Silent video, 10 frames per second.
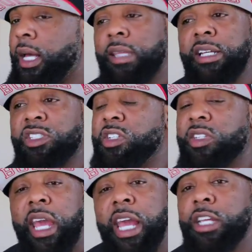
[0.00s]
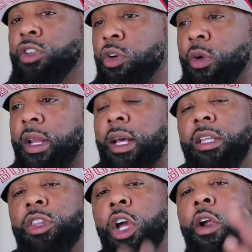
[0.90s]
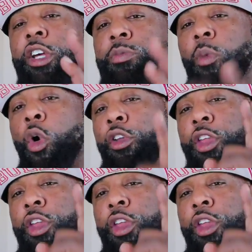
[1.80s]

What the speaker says: They just can't do it. There is more